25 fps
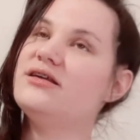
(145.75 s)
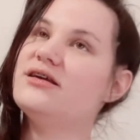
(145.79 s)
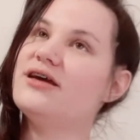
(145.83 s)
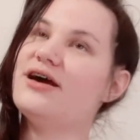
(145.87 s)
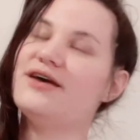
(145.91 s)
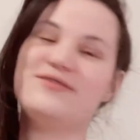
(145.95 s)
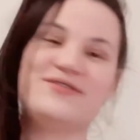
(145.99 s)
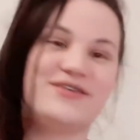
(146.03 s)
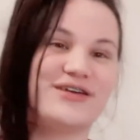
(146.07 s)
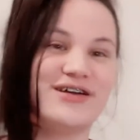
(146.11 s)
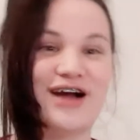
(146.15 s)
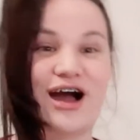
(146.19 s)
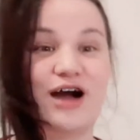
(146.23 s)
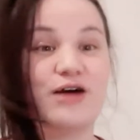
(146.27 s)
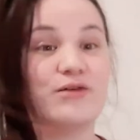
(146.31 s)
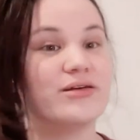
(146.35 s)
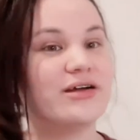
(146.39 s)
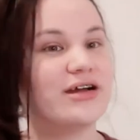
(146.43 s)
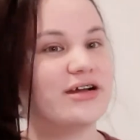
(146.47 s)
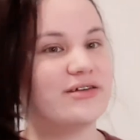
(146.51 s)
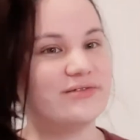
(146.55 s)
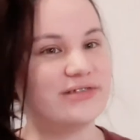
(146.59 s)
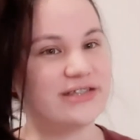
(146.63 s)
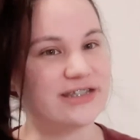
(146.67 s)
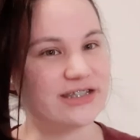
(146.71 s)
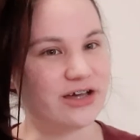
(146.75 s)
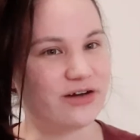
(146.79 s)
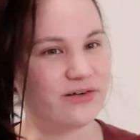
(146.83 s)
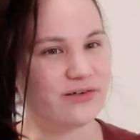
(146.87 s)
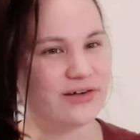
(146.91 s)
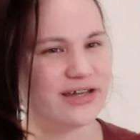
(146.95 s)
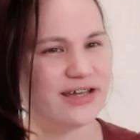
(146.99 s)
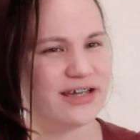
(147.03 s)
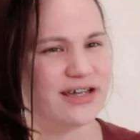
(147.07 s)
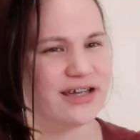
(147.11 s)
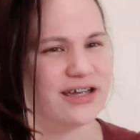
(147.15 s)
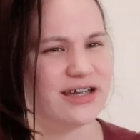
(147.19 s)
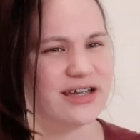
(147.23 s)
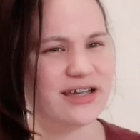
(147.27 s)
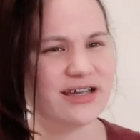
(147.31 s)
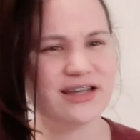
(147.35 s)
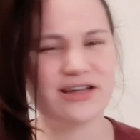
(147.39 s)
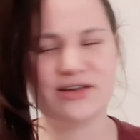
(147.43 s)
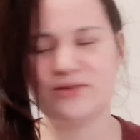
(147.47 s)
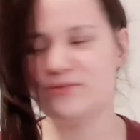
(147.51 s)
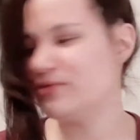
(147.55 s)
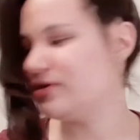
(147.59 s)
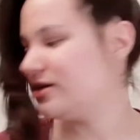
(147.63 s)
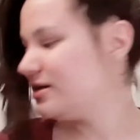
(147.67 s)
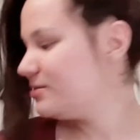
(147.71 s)
forgot where I was going.
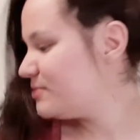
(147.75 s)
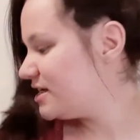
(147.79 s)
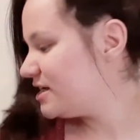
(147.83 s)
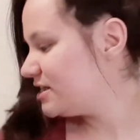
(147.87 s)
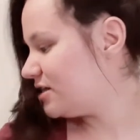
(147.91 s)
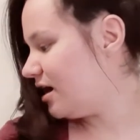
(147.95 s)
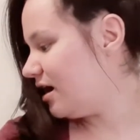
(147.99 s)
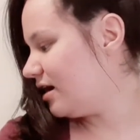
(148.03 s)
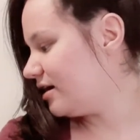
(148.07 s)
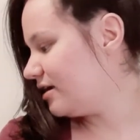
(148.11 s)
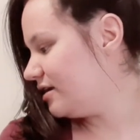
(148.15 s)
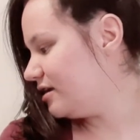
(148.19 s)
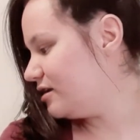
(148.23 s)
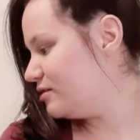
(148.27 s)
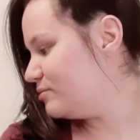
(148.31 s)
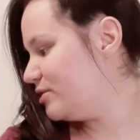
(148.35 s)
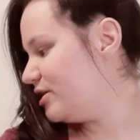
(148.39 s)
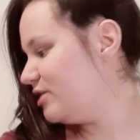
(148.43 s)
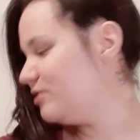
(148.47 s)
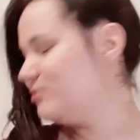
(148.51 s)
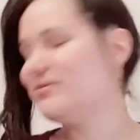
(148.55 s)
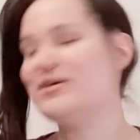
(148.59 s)
What am I talking about?